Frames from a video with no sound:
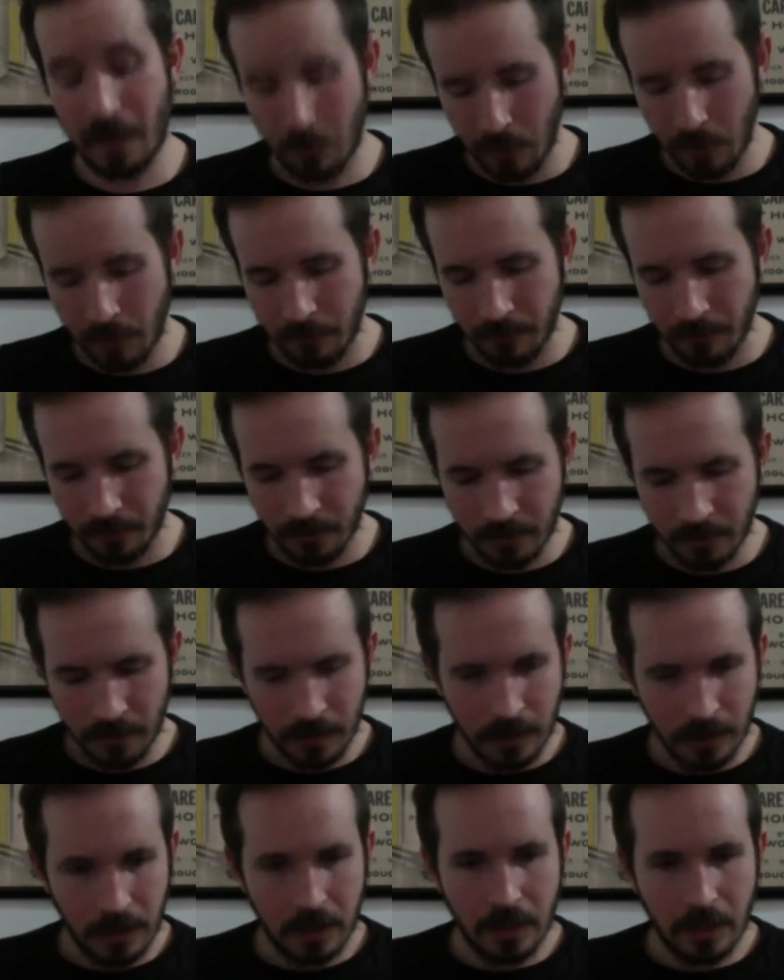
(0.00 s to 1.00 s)
However,
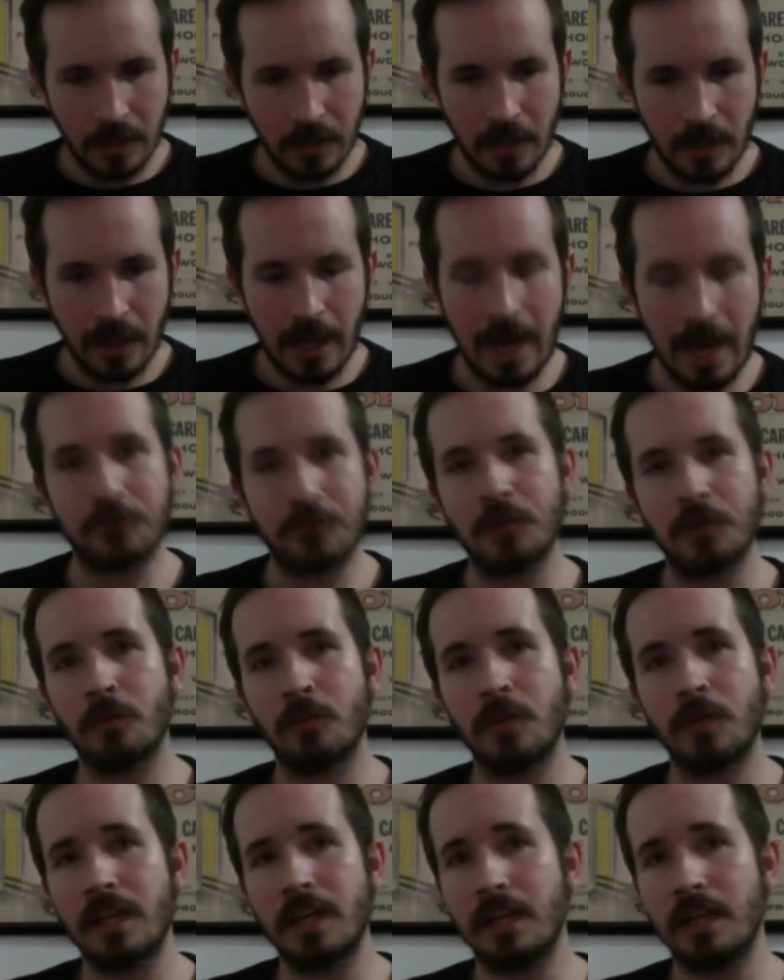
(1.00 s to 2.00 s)
after
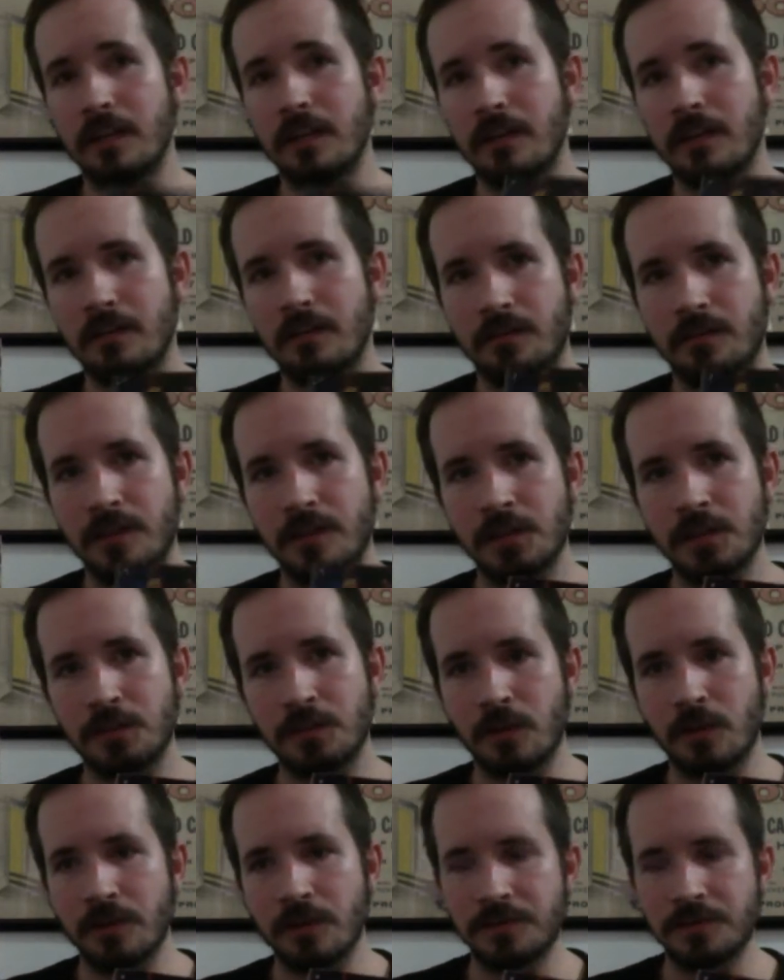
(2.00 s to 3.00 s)
reading
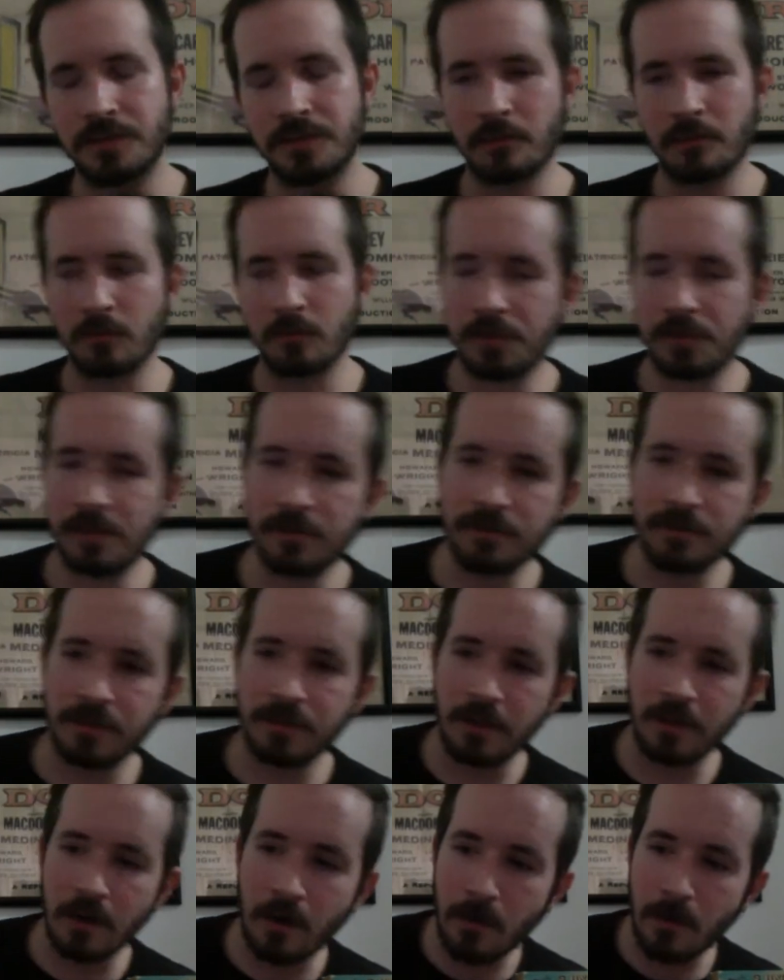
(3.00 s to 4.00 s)
this one several years
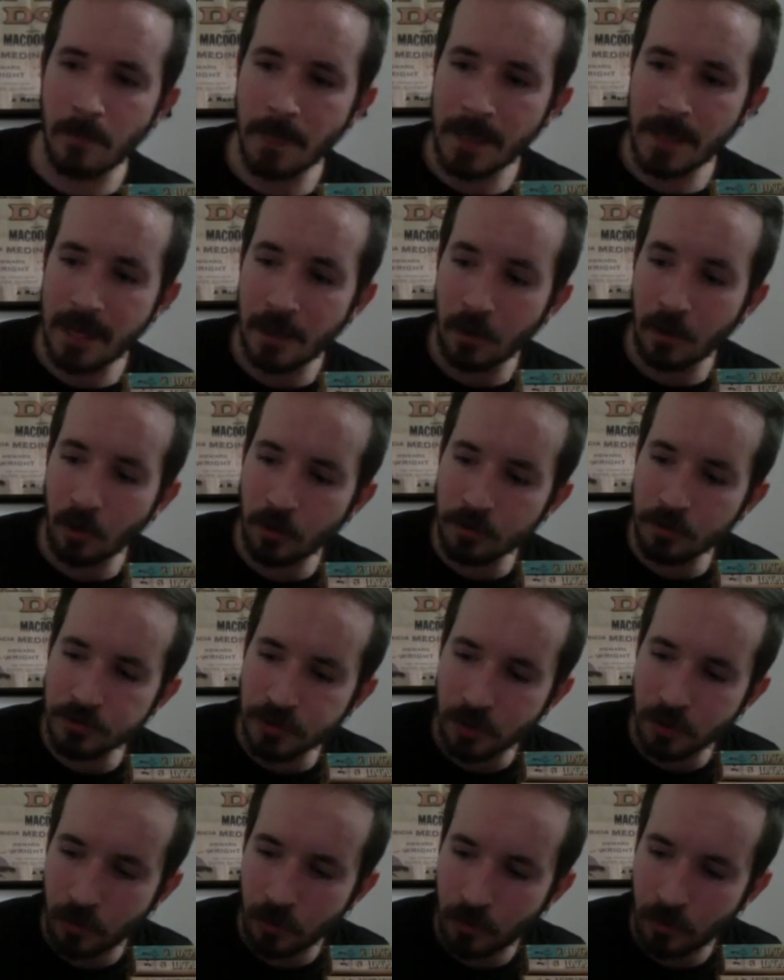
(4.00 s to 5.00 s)
ago, and
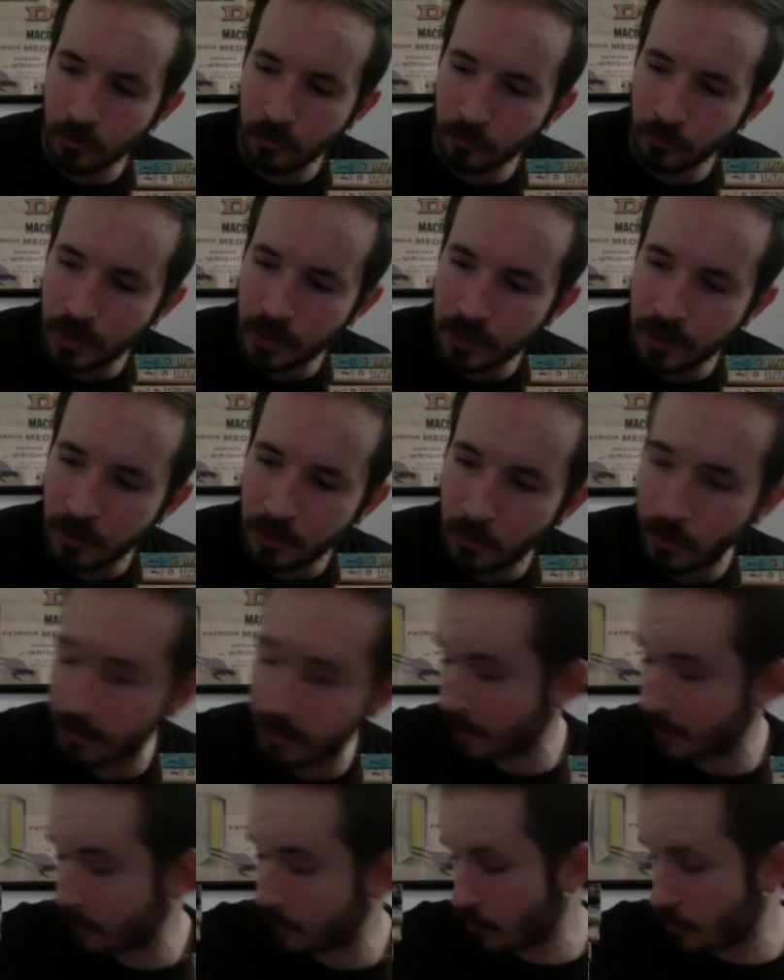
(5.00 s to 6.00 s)
also reading the
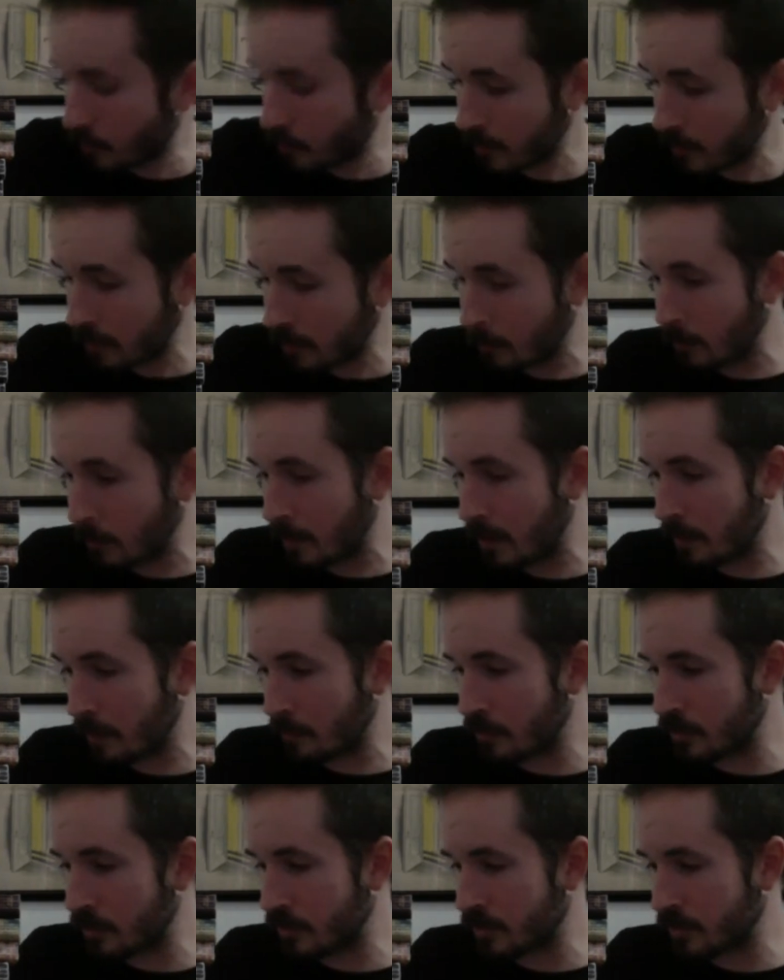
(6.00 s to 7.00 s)
one that I'm currently reading,
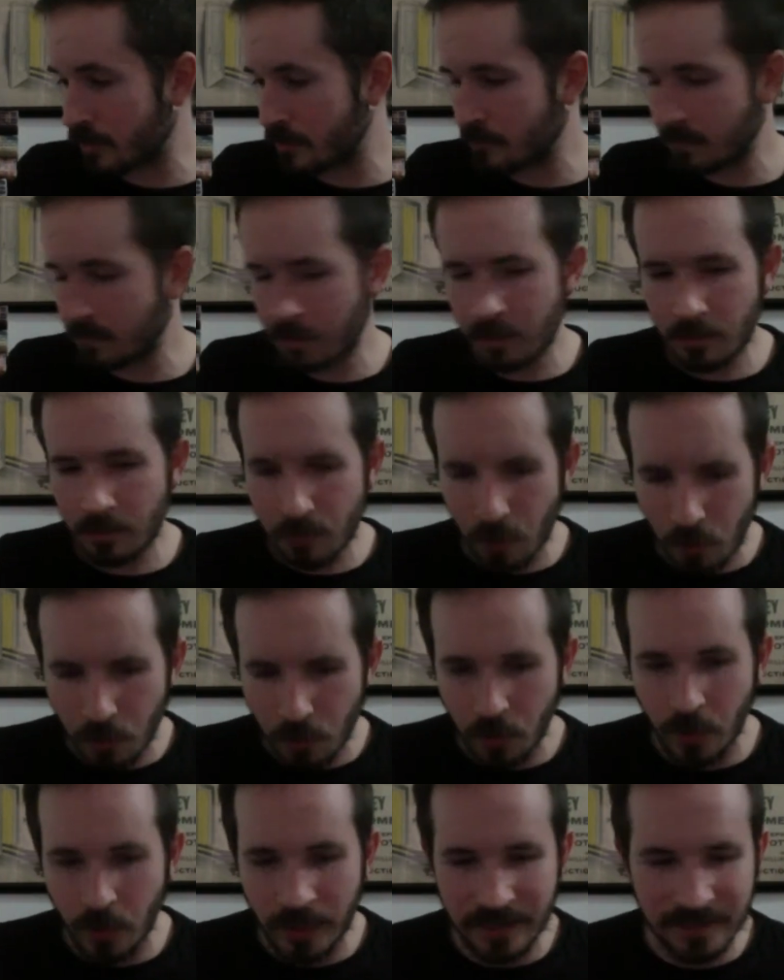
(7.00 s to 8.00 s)
which is
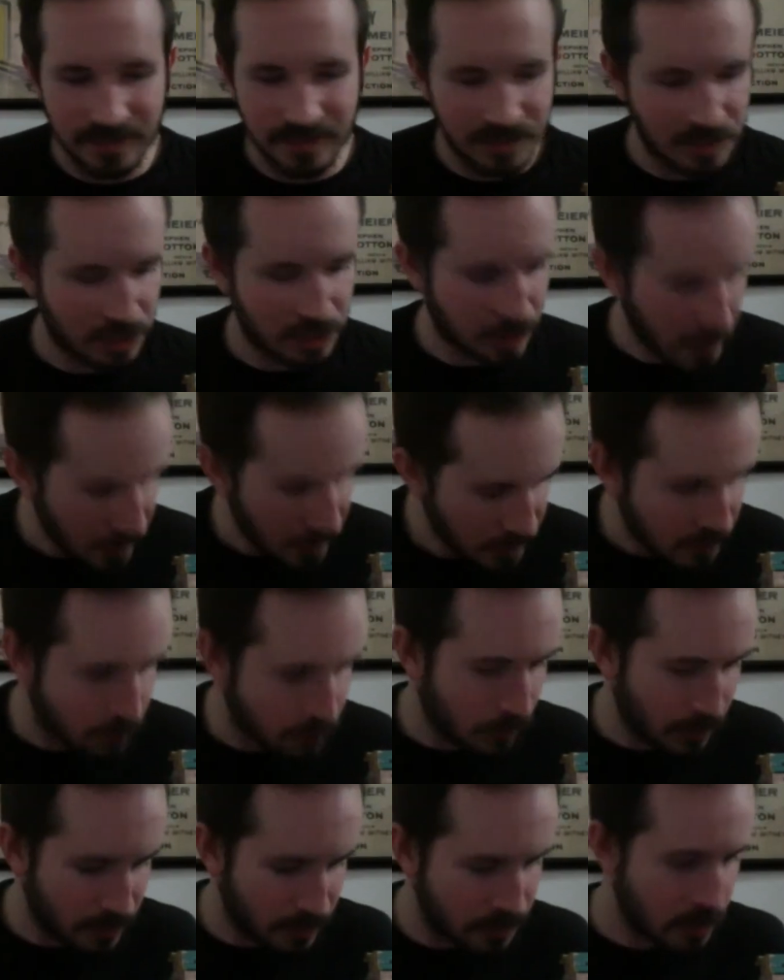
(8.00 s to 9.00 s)
no great
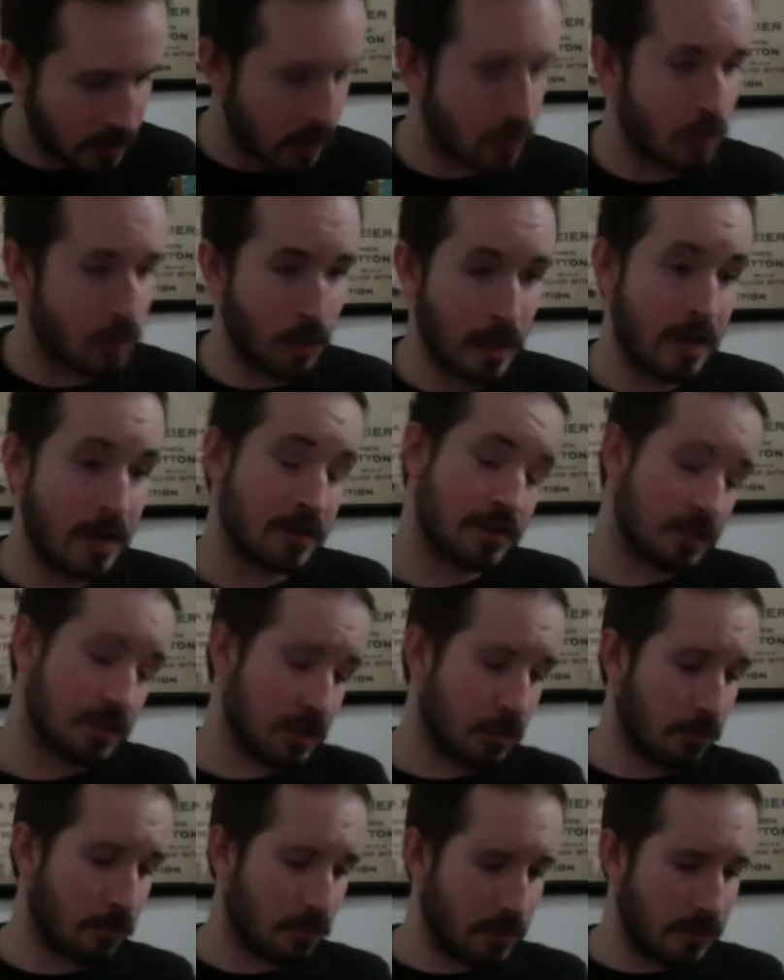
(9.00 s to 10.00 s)
shakes, but it's
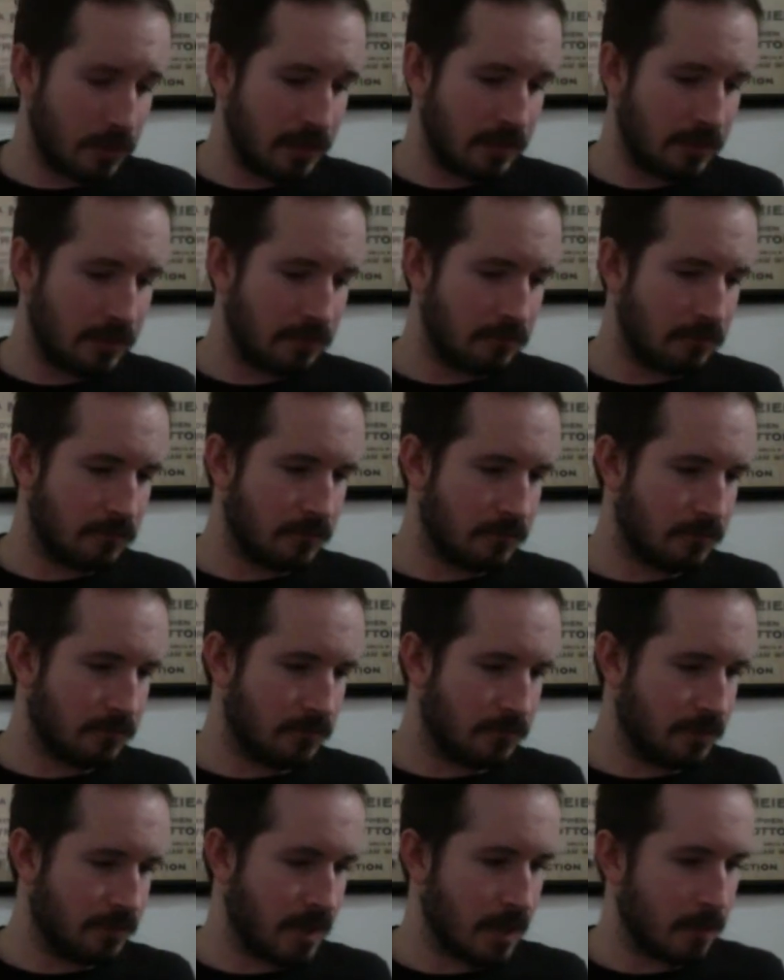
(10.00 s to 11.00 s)
actually a pretty
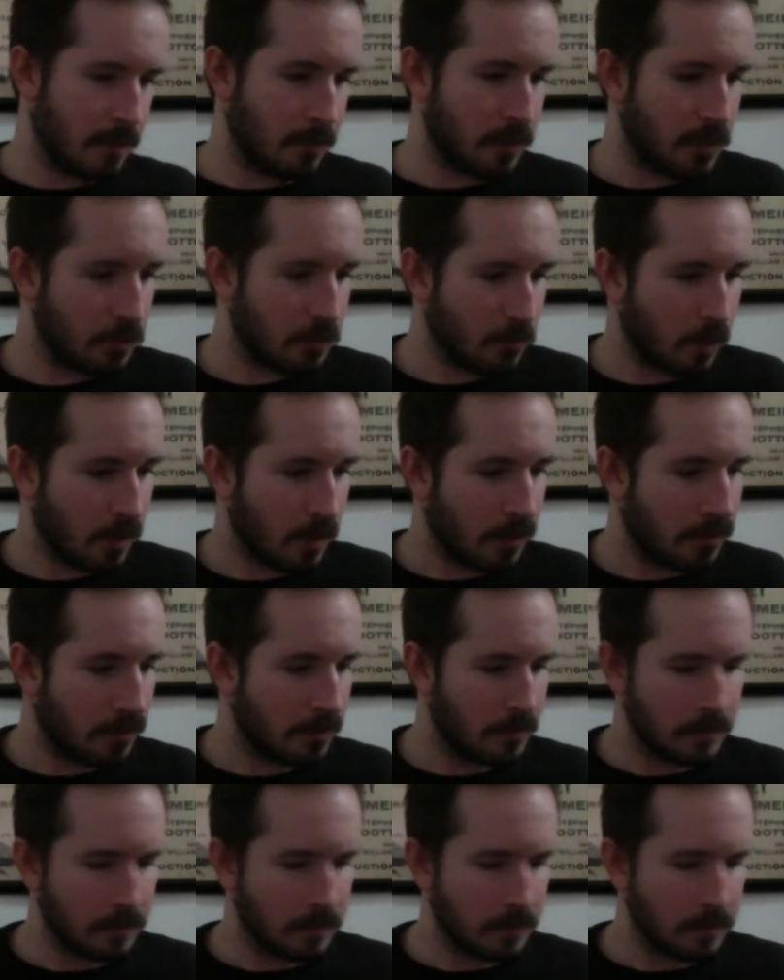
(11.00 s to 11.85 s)
damn good one.